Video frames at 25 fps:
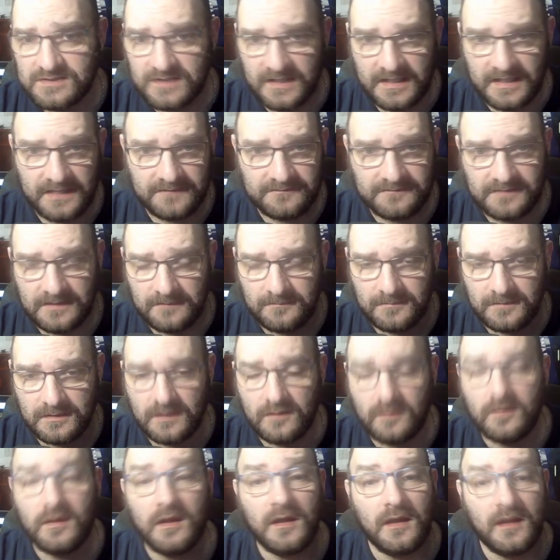I have down
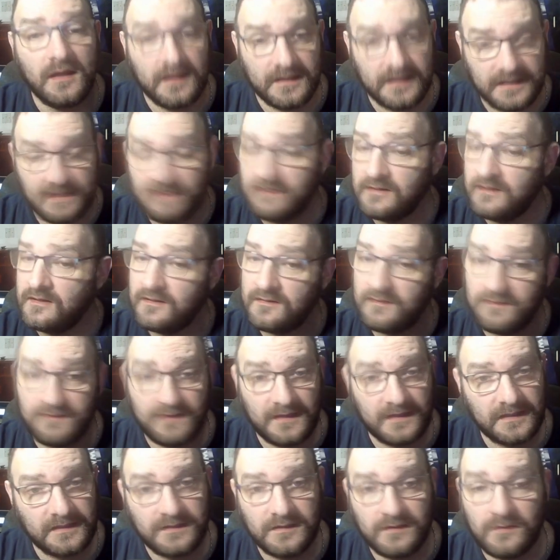below. Again,
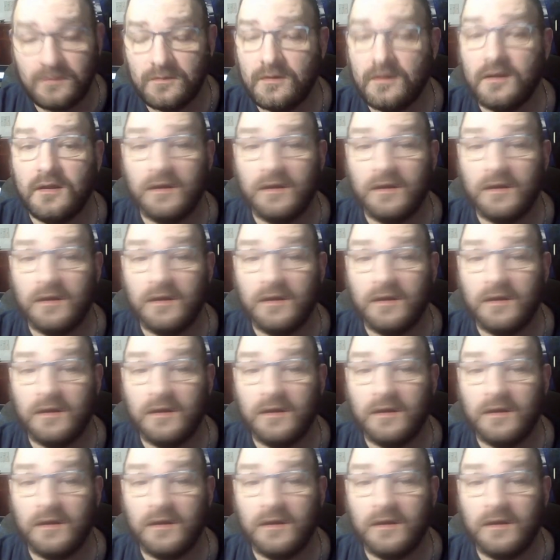thank you.